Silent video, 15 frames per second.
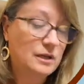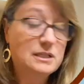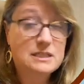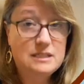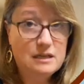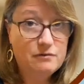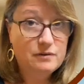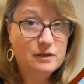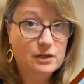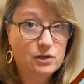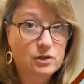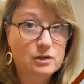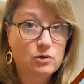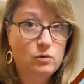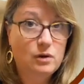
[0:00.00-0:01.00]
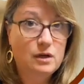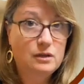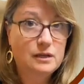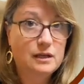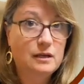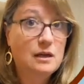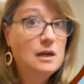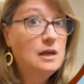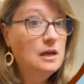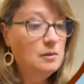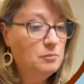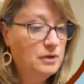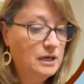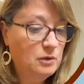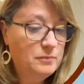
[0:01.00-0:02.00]
It's definitely good quality,
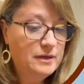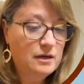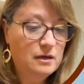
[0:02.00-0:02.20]
but I'll be